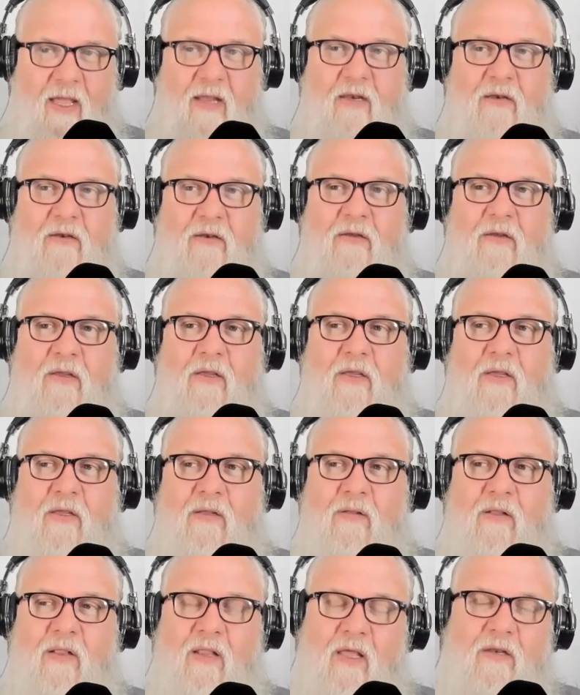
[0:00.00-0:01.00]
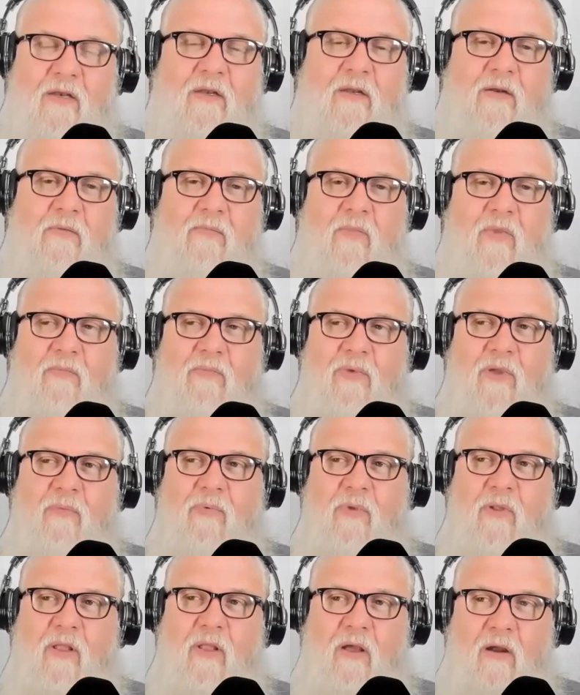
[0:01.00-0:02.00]
And London, the
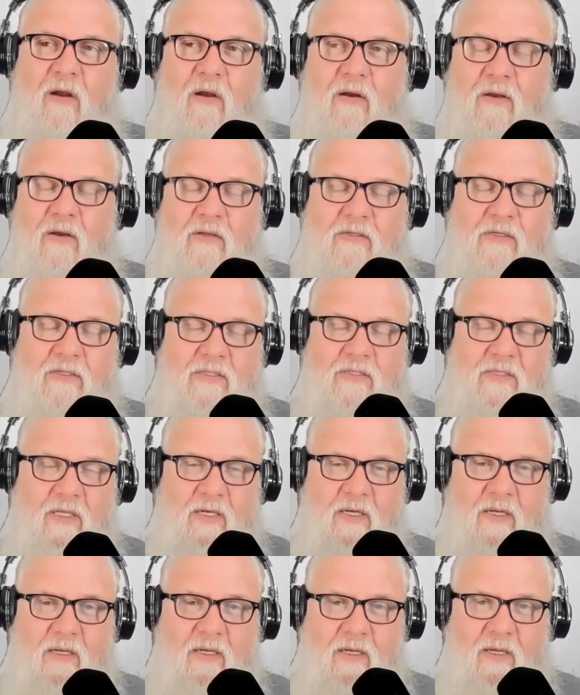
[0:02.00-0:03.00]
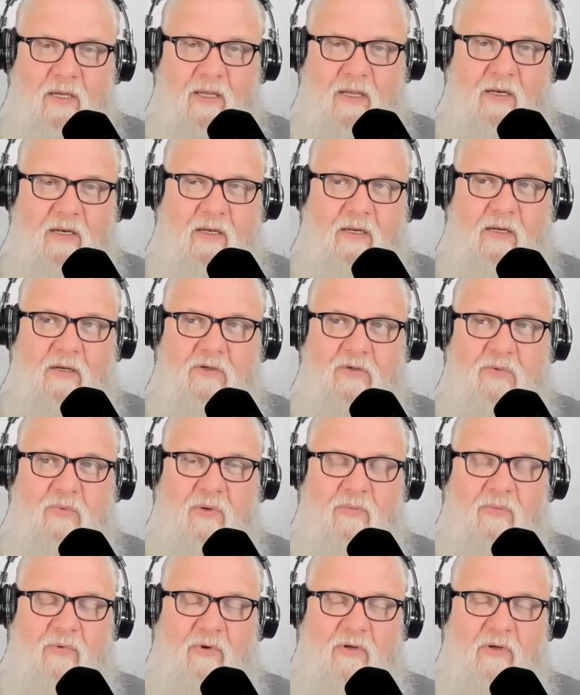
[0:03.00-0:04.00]
people are, it's a city, and
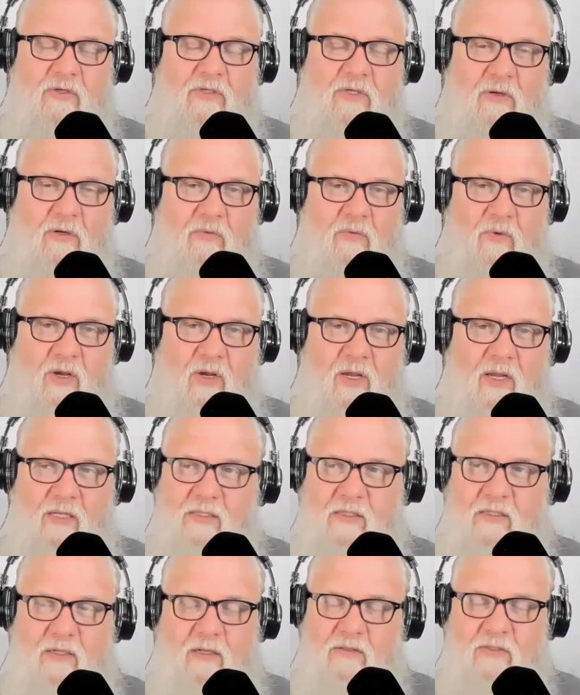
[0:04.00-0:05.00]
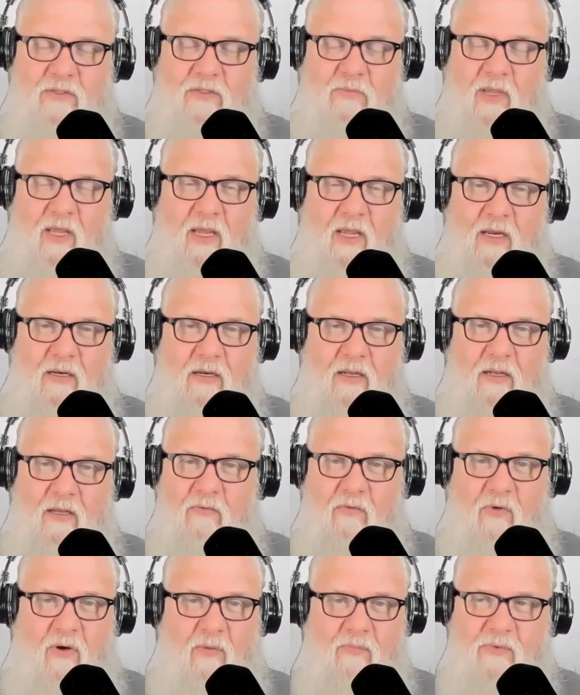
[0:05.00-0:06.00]
English people are a certain way. It's not Spain.
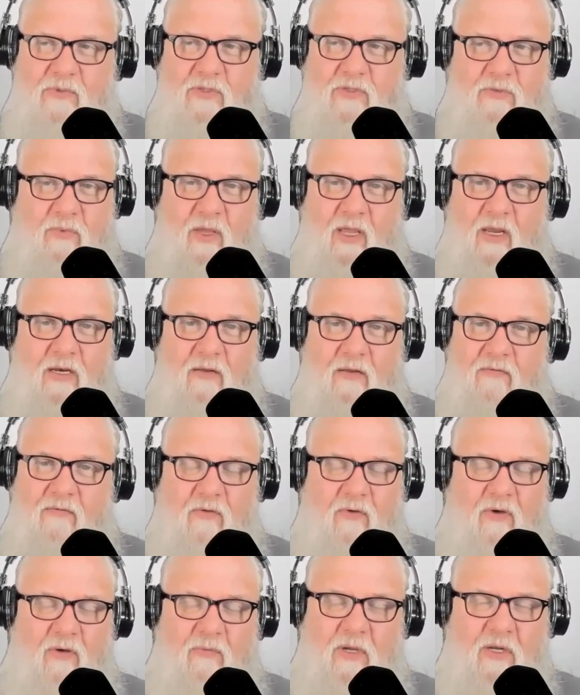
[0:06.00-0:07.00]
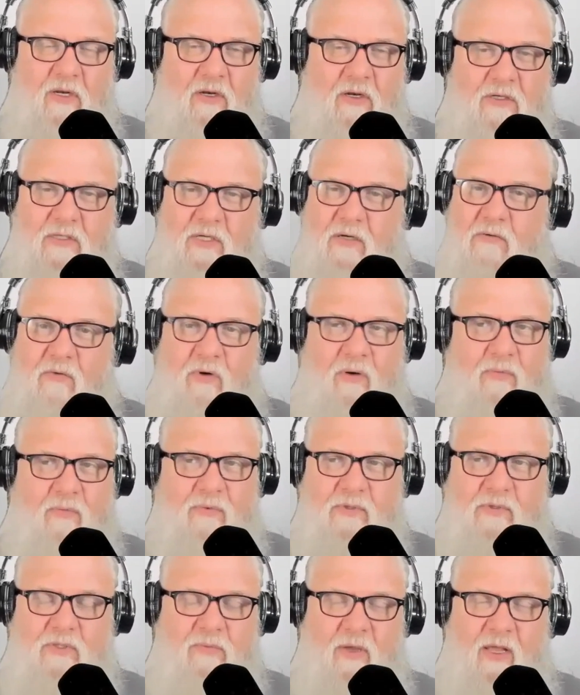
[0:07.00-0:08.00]
I grew up in Spain, even though I'm English. I grew
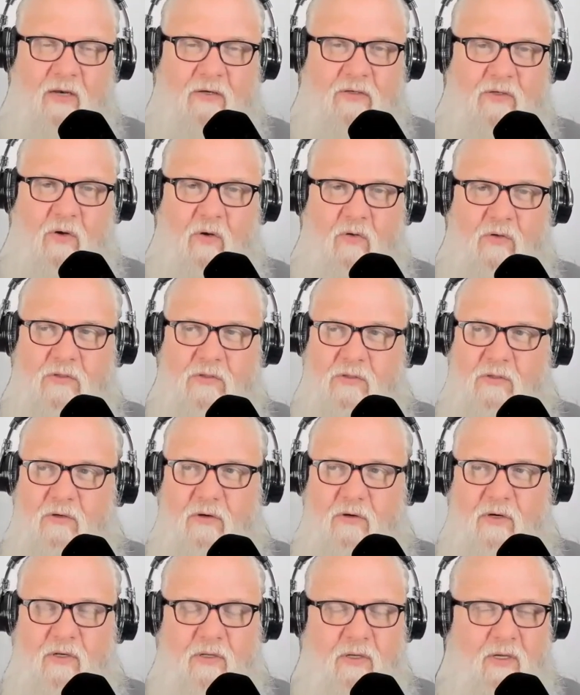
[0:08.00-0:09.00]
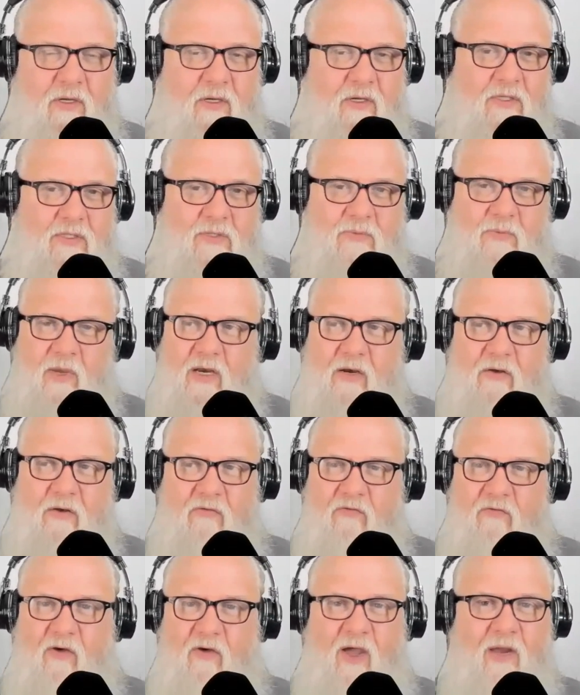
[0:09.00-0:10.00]
up in Spanish culture, and Spain
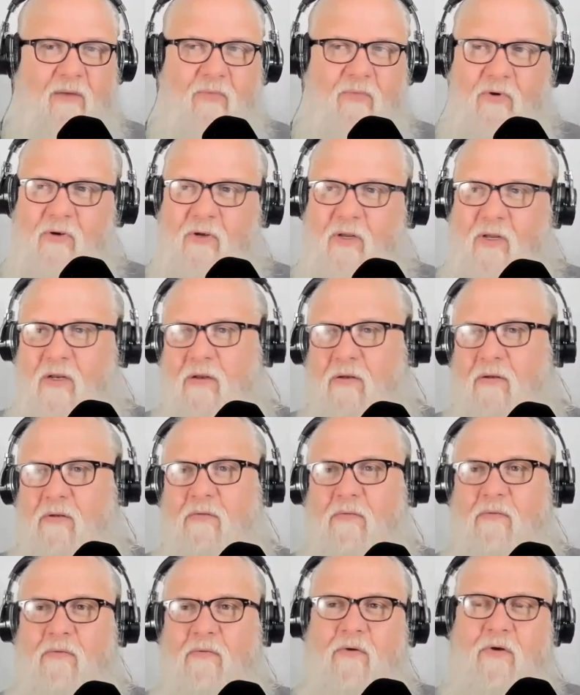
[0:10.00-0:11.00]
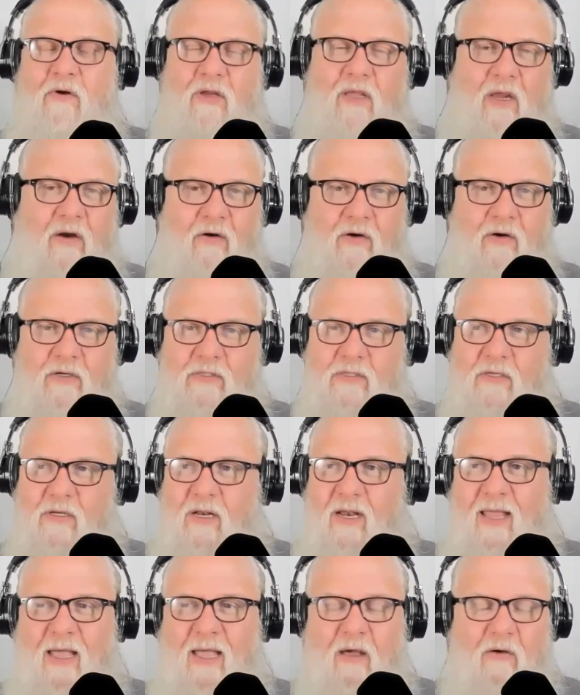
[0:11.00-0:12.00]
is vibrant and gregarious
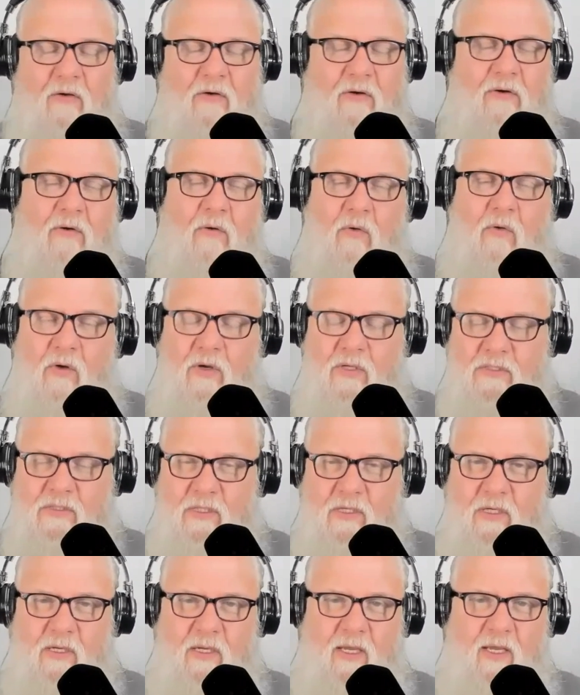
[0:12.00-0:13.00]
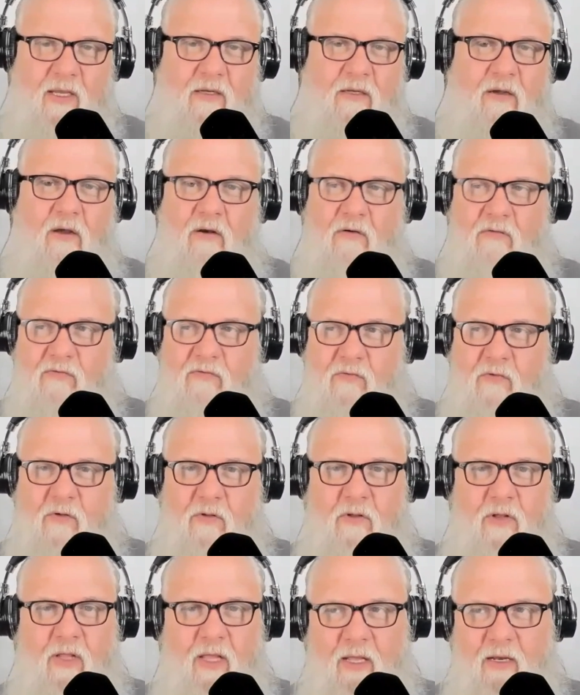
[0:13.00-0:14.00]
and loud and noisy and
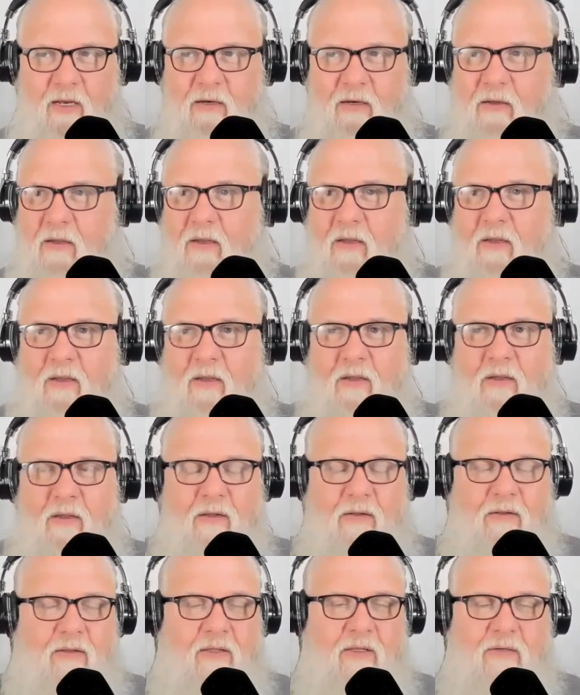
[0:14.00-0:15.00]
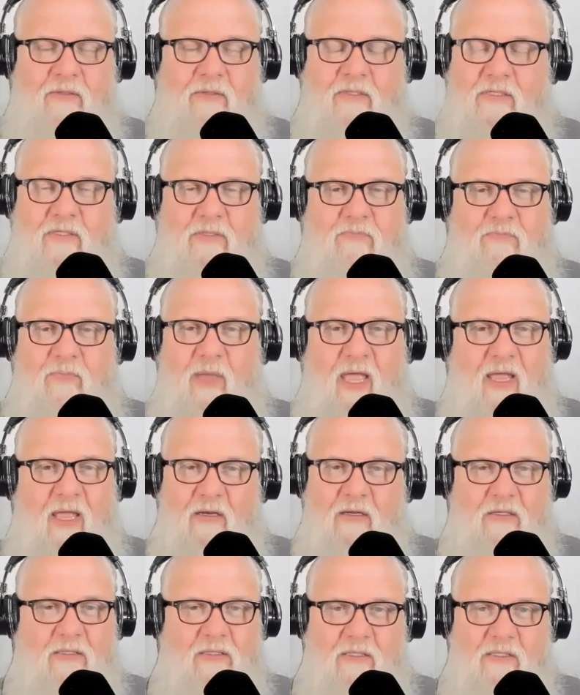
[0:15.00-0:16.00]
colorful, and they're just
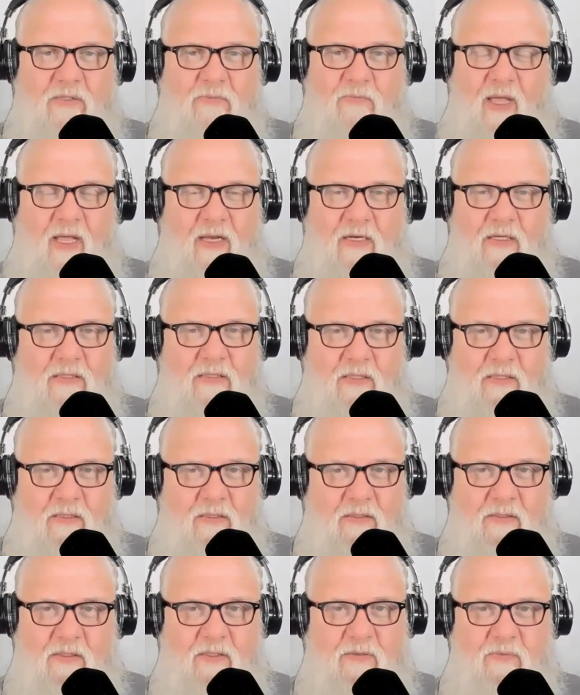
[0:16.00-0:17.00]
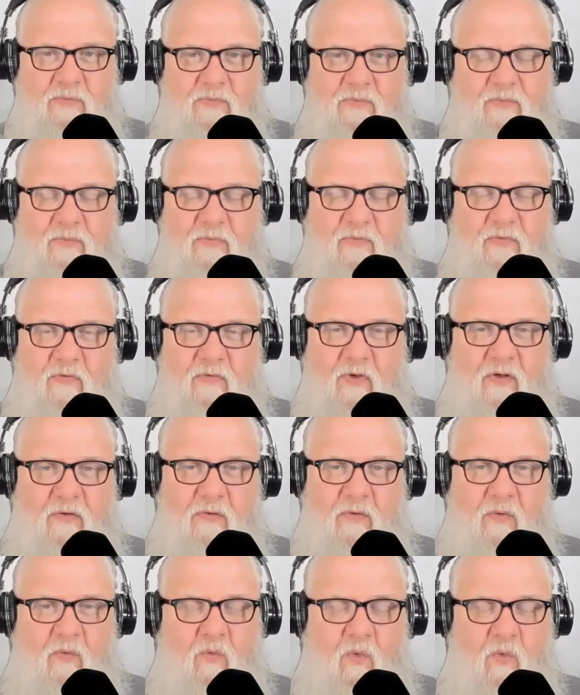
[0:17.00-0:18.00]
Spaniards. The Spaniards are just
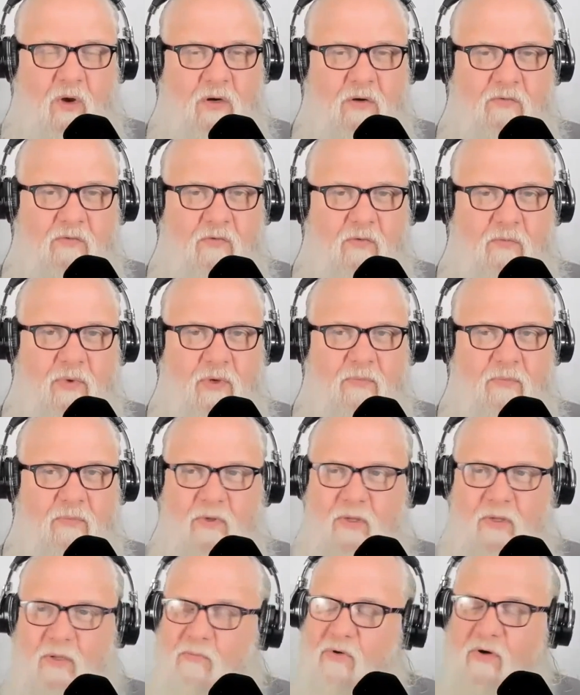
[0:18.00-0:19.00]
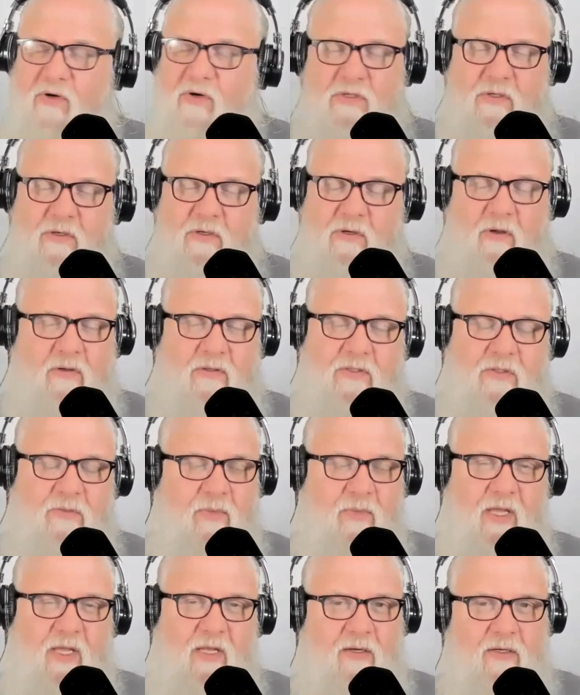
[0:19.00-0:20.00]
wonderful people. The British are not
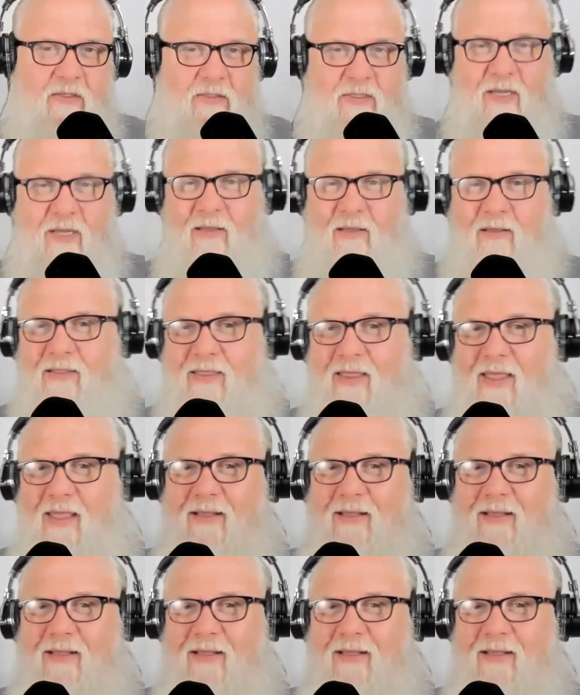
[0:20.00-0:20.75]
Spaniards. They're